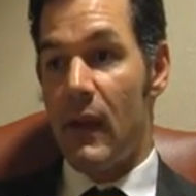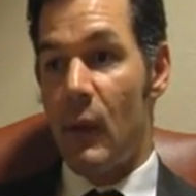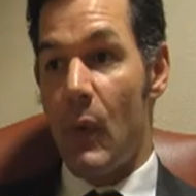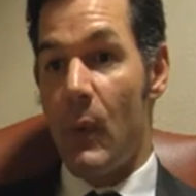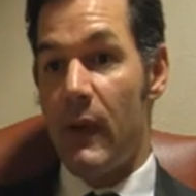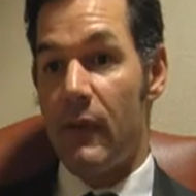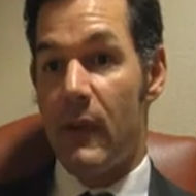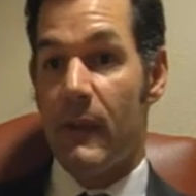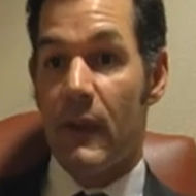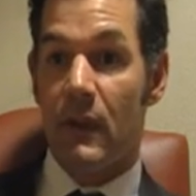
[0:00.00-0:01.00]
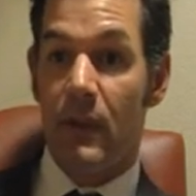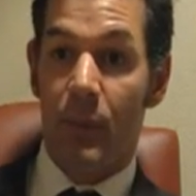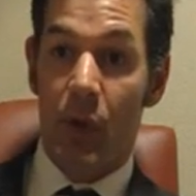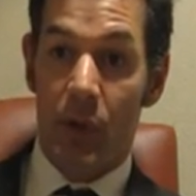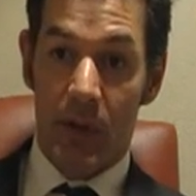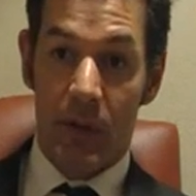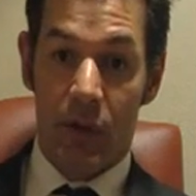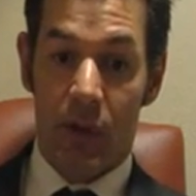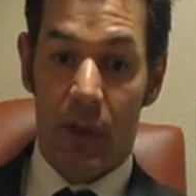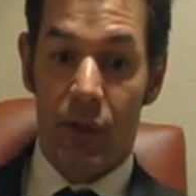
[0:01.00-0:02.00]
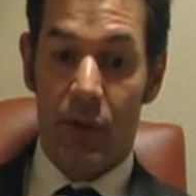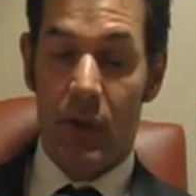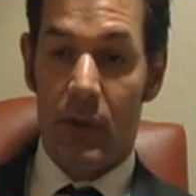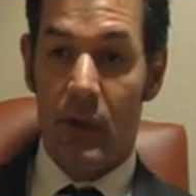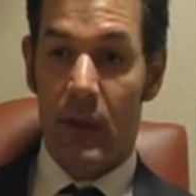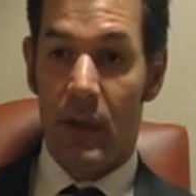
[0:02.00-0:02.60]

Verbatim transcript: we went from this protein structural